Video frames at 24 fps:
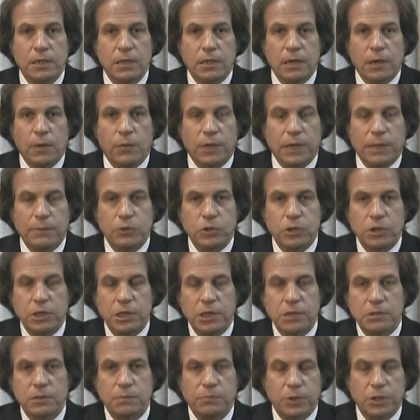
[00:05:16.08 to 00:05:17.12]
And when I'm looking
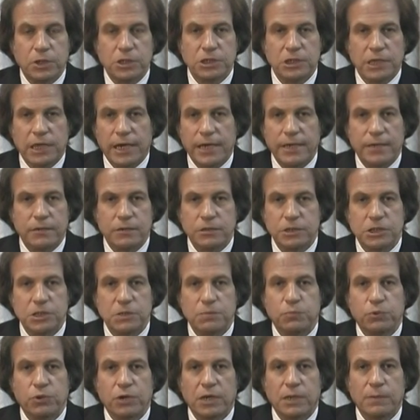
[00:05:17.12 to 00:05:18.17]
at the person, I don't see
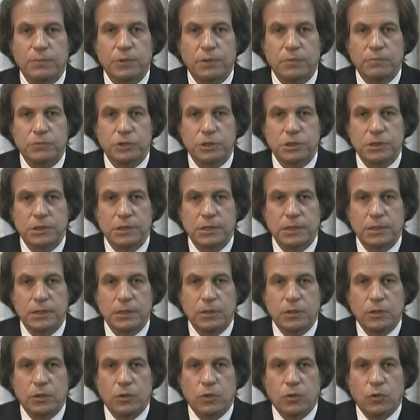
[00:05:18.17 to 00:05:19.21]
problems.
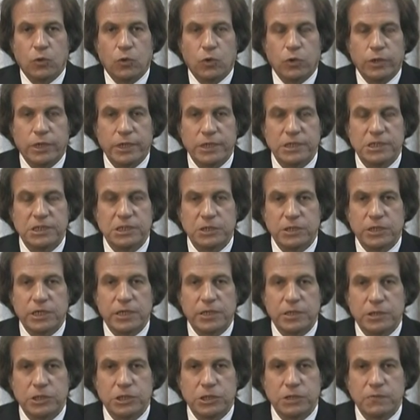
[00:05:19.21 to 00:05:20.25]
All I see are
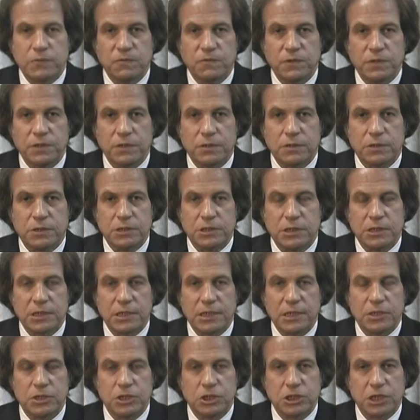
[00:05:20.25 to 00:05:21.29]
energy fields.
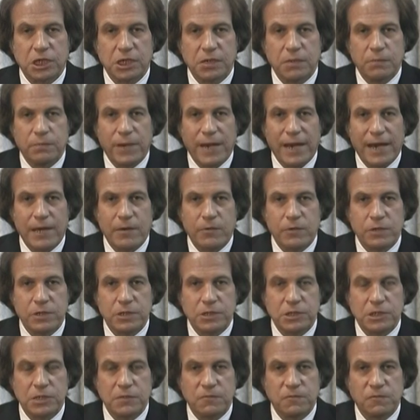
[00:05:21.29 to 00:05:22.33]
And just like a battery,
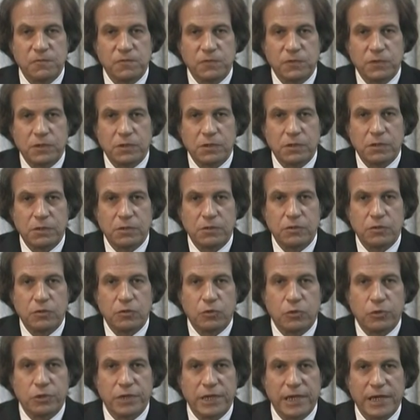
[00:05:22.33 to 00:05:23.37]
it's either full
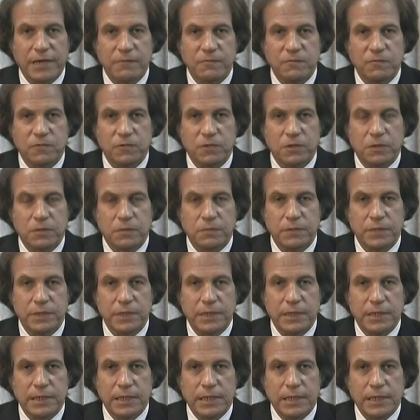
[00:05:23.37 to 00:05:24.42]
or not full.
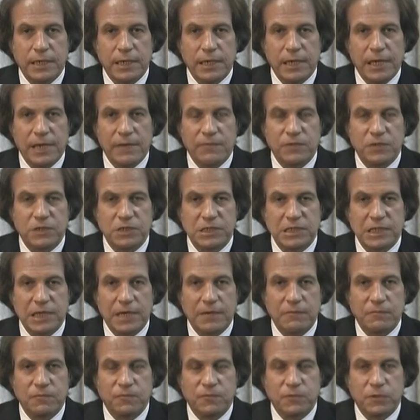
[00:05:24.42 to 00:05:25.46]
And if it's
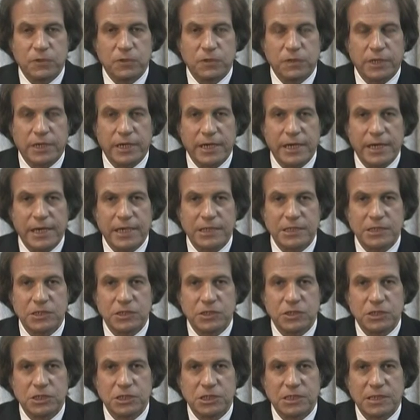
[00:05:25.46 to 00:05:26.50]
not full, I ask, is
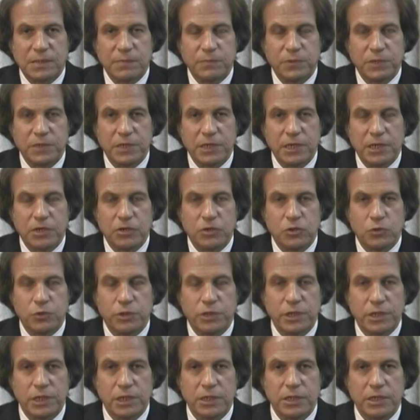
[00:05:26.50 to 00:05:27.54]
there something I can do
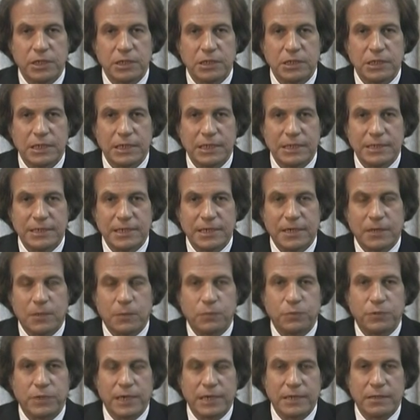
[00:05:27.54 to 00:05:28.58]
with healing to
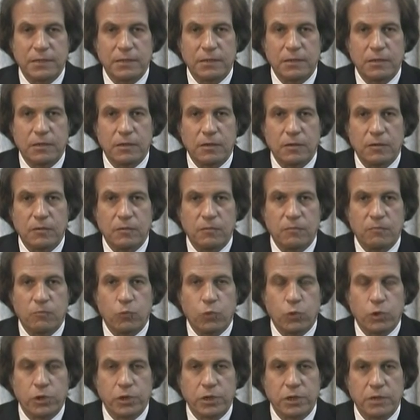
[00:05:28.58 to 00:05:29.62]
help that
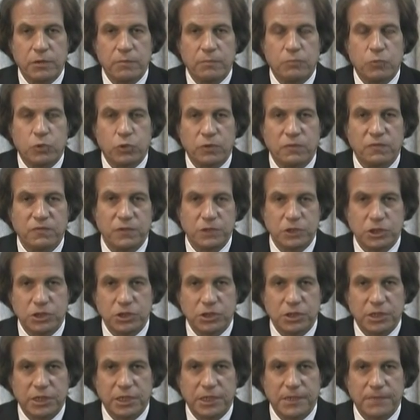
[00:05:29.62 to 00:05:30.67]
work more
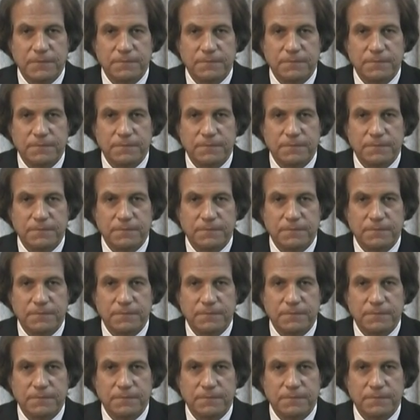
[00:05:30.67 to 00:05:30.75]
efficiently?